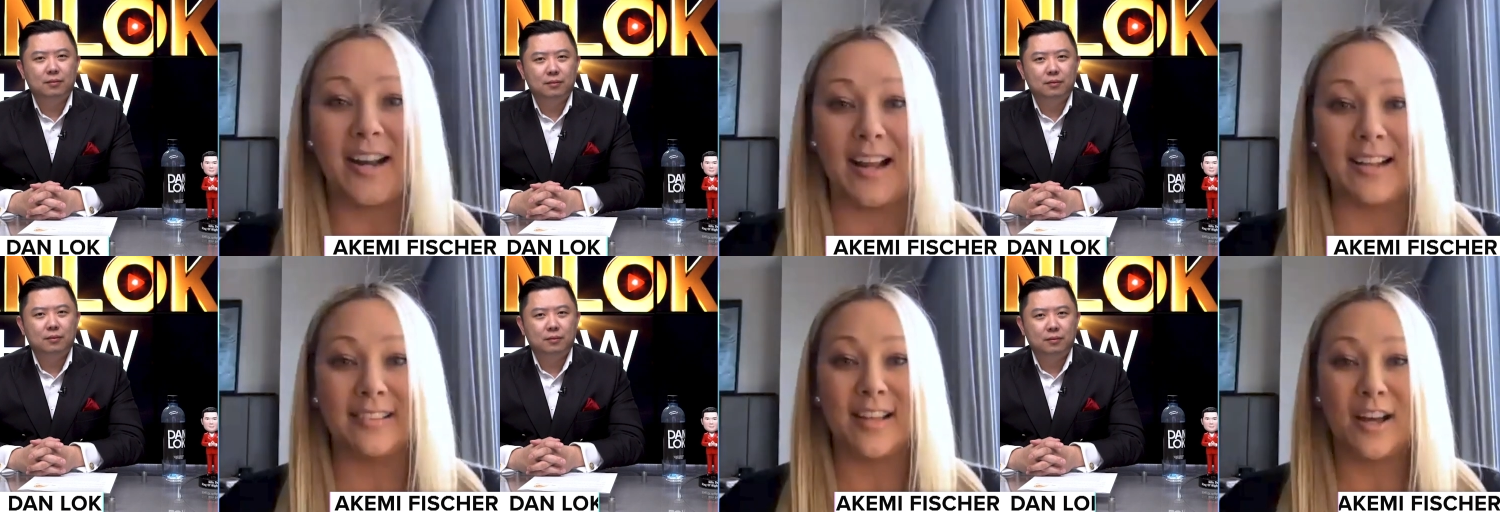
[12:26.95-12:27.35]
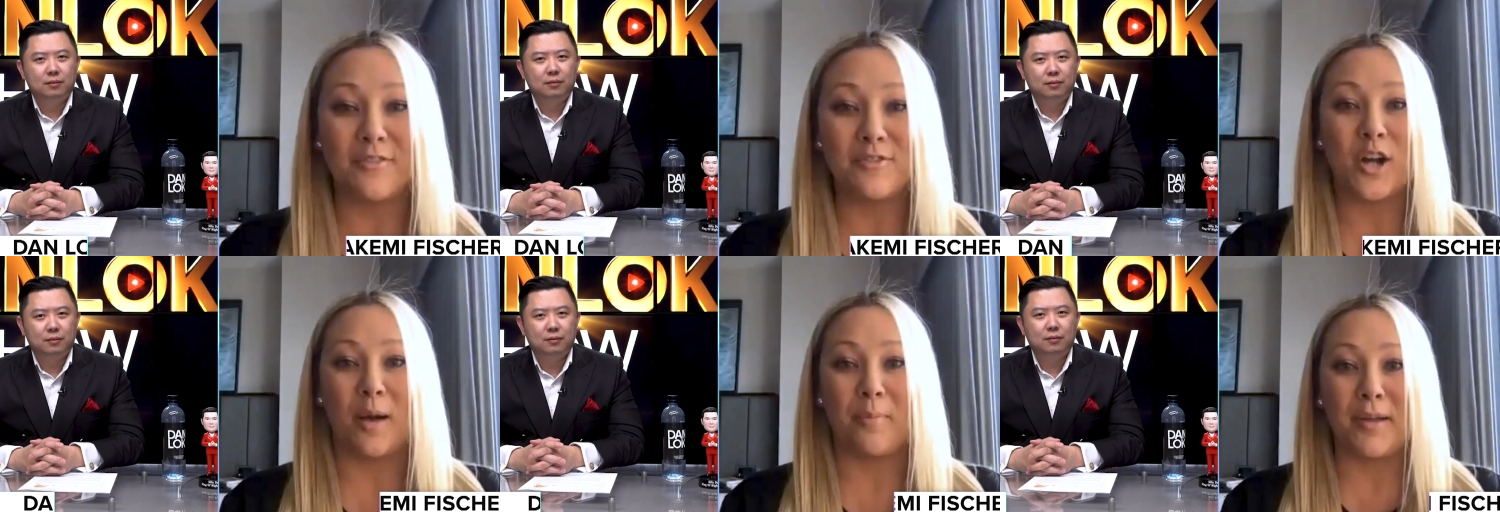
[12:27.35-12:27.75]
Speaker 1: I love
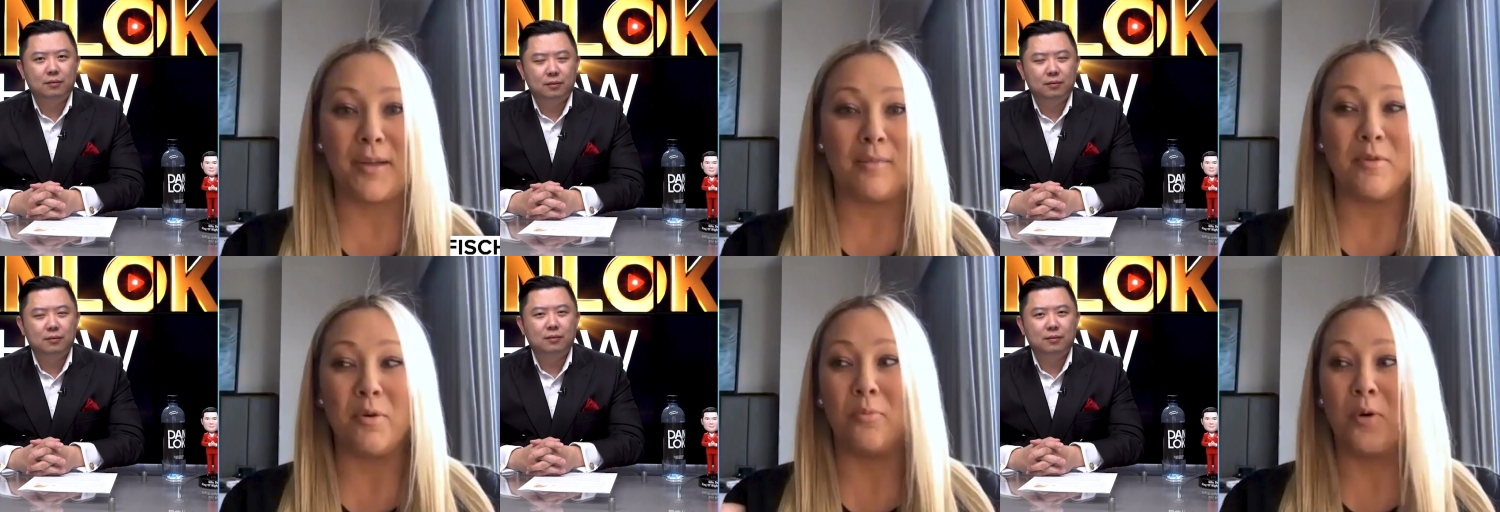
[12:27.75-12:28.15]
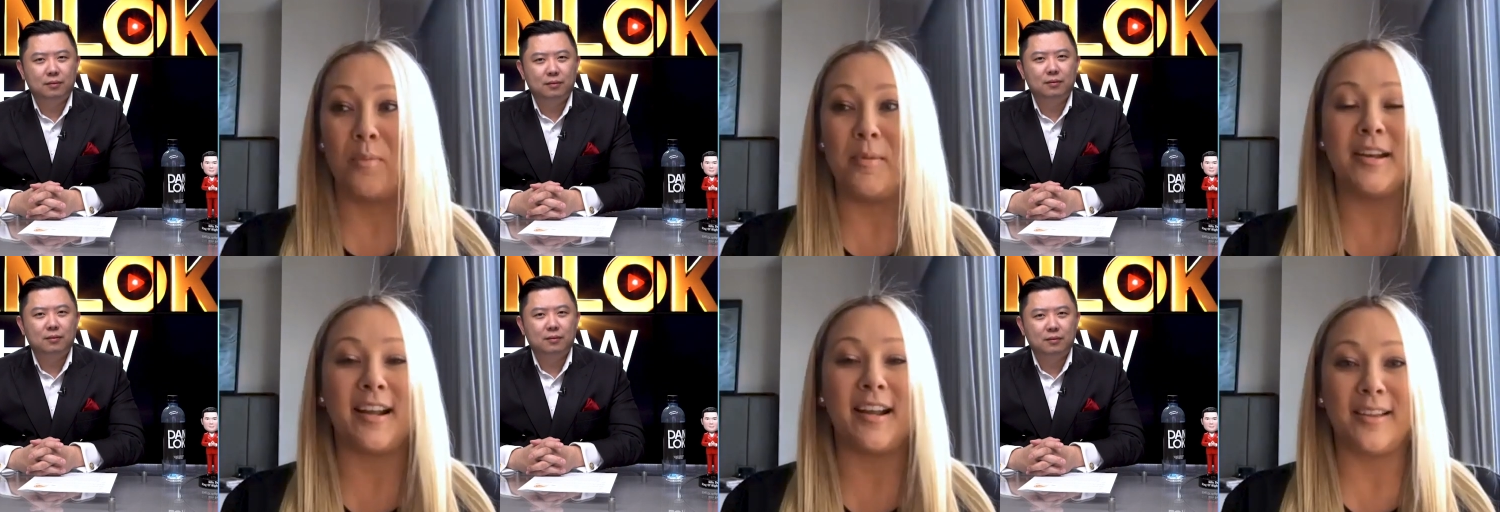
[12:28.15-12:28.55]
shopping. I'm a woman.
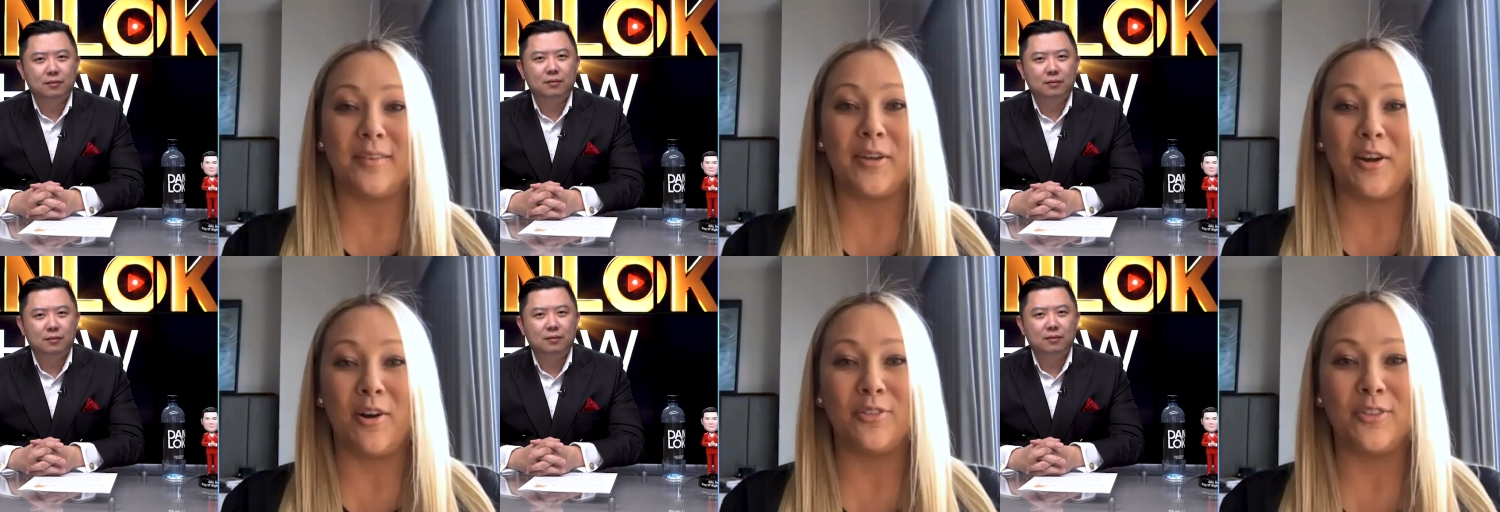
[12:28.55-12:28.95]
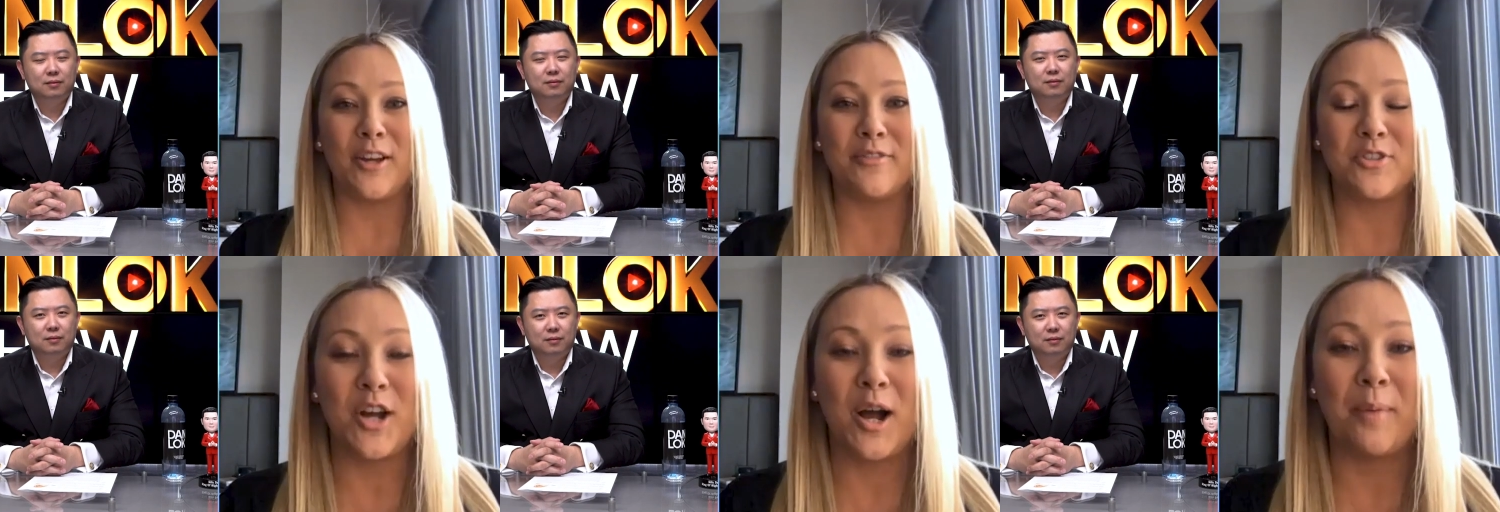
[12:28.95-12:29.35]
I think we all love
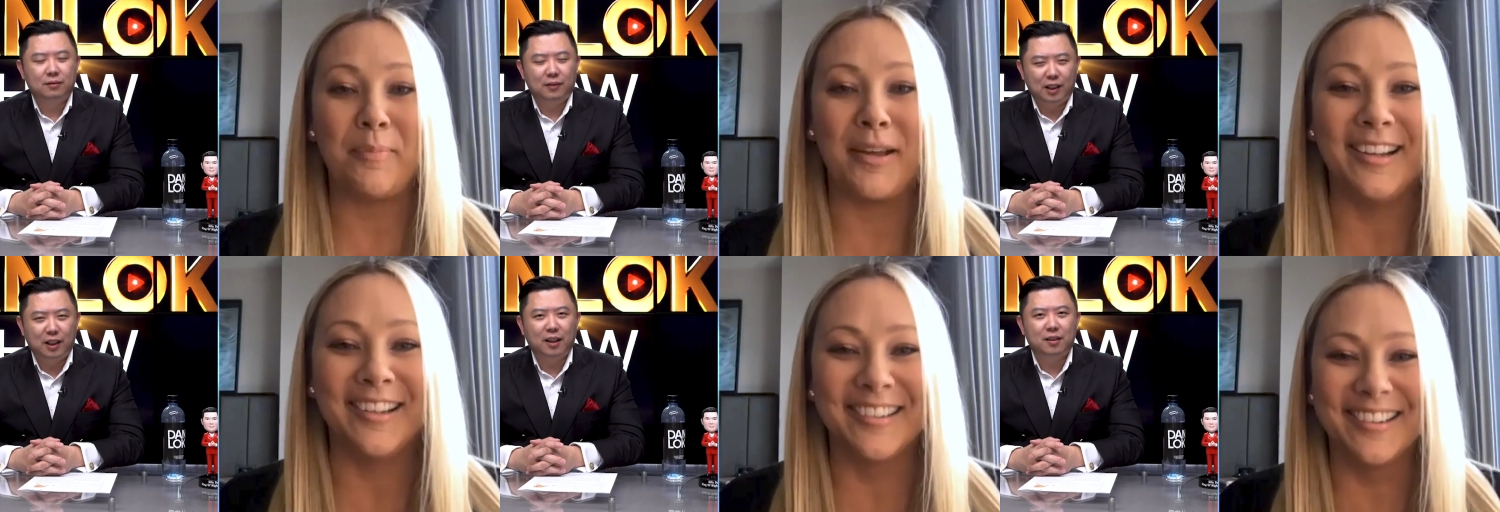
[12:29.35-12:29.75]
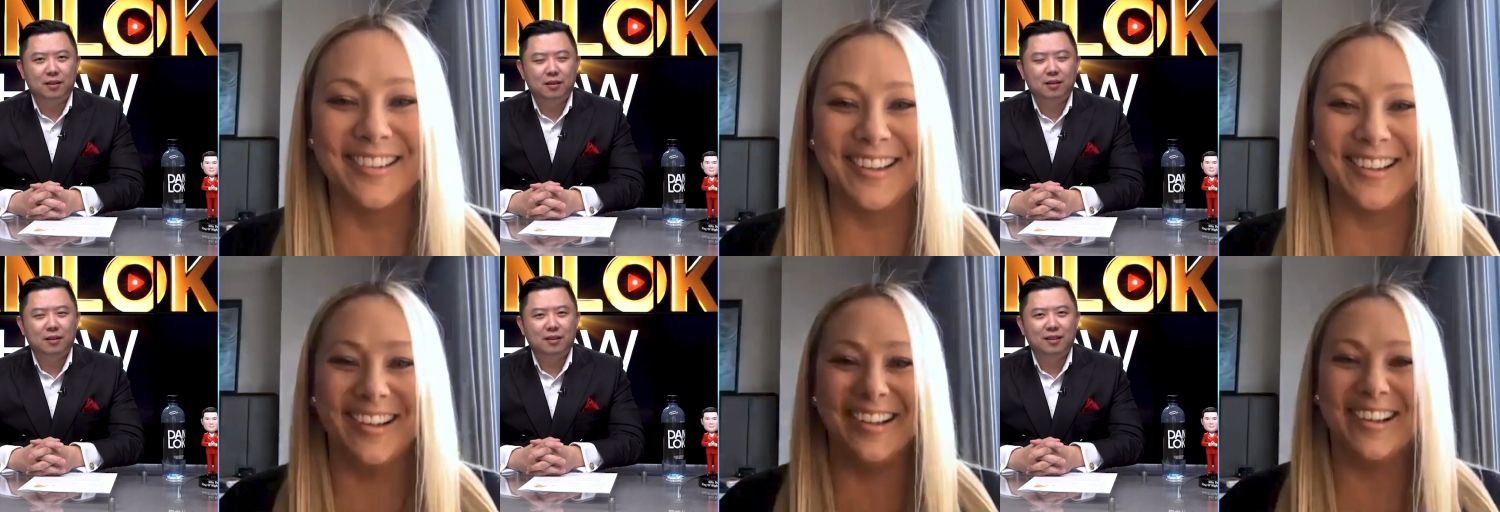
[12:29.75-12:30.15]
shopping. Yes.
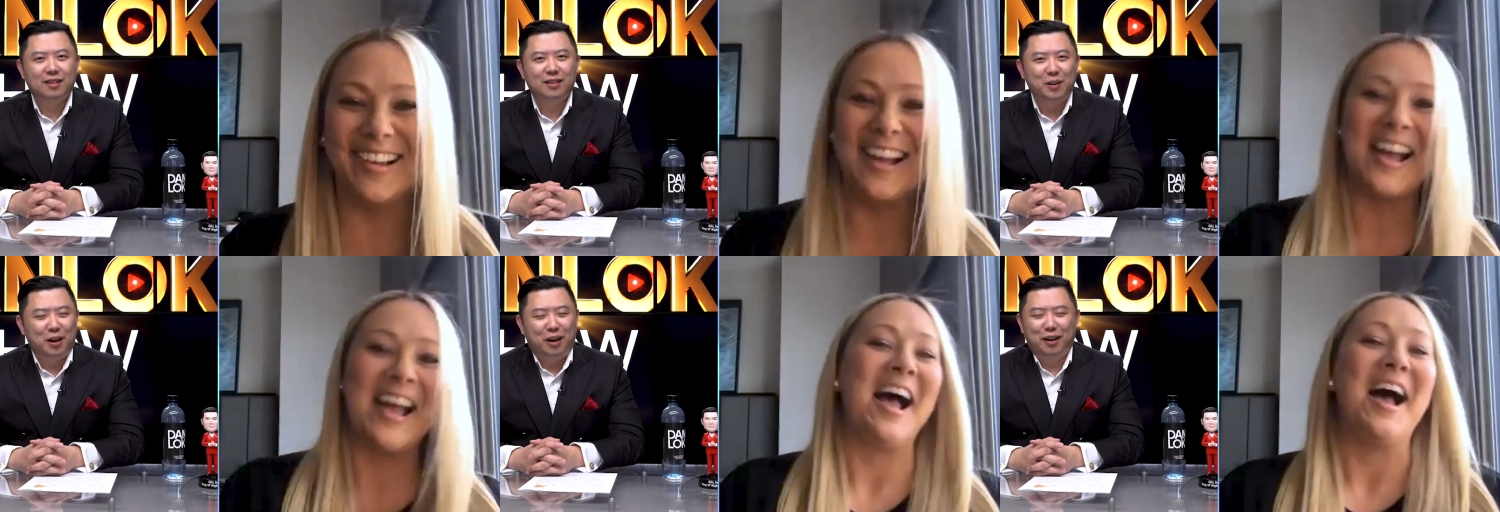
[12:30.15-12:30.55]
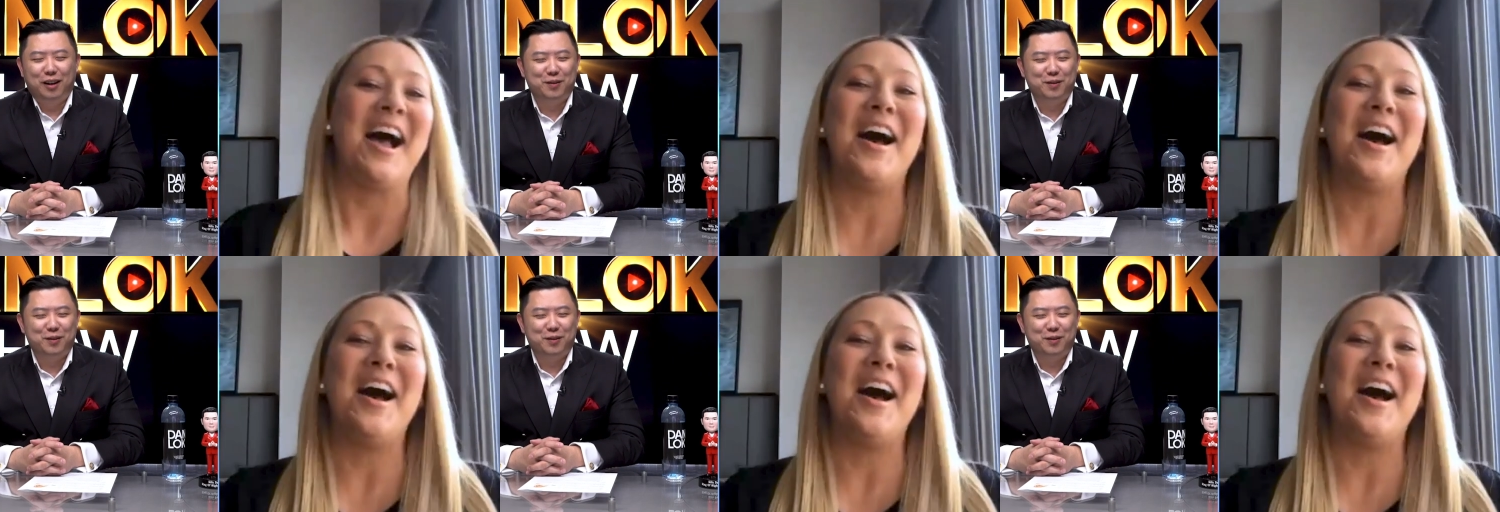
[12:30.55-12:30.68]
We all